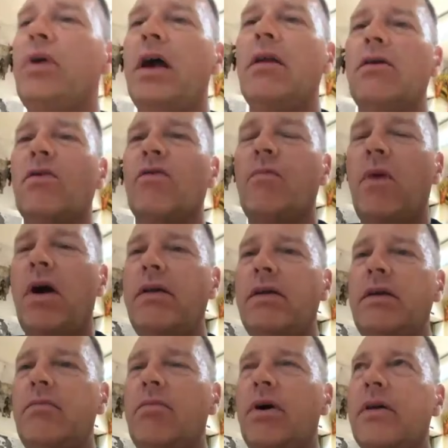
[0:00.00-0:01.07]
to pay a lot of
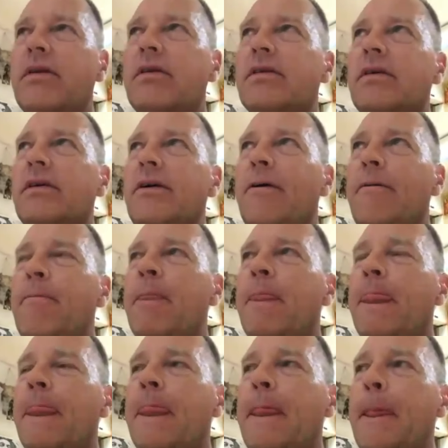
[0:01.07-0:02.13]
money, but
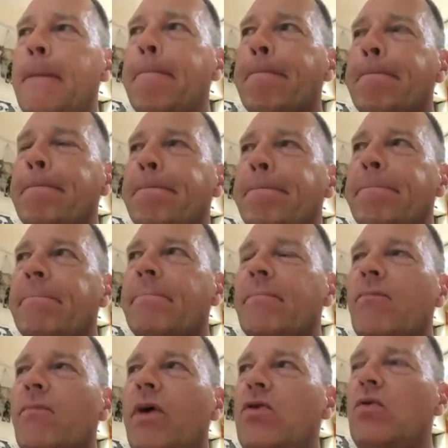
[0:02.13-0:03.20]
um,
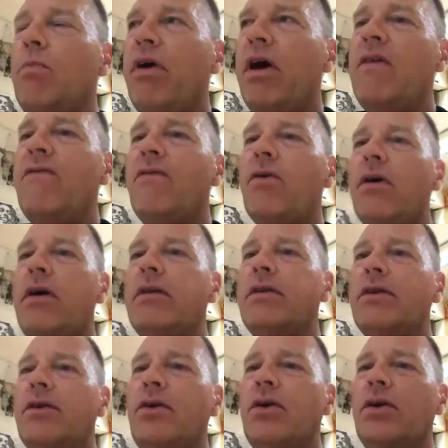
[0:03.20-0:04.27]
when you pay for
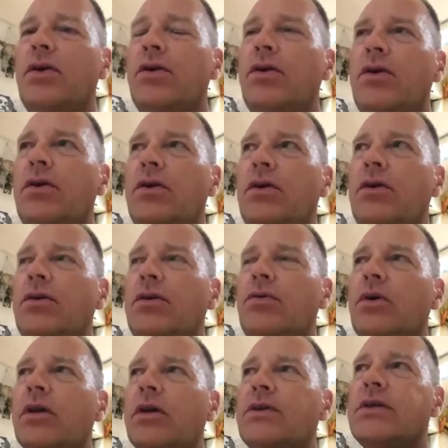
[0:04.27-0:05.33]
it,
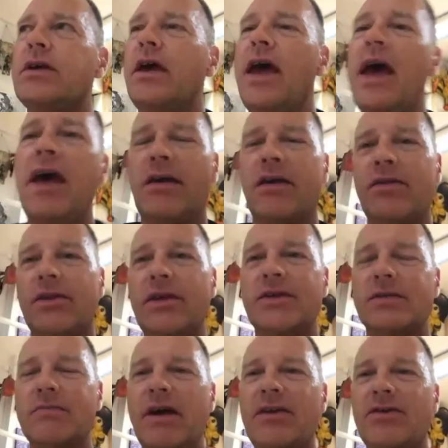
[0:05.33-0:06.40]
you can say, "Hey,
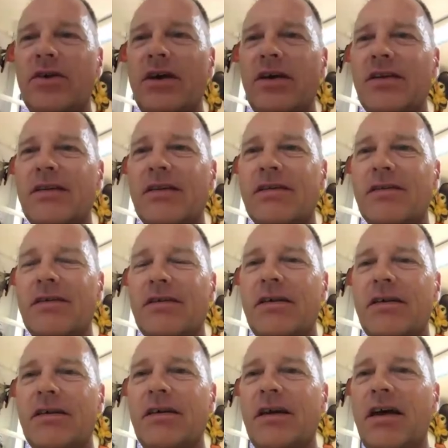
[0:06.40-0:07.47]
this is my train."
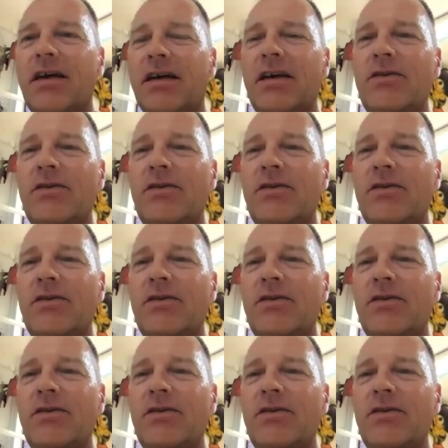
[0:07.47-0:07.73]
Yeah,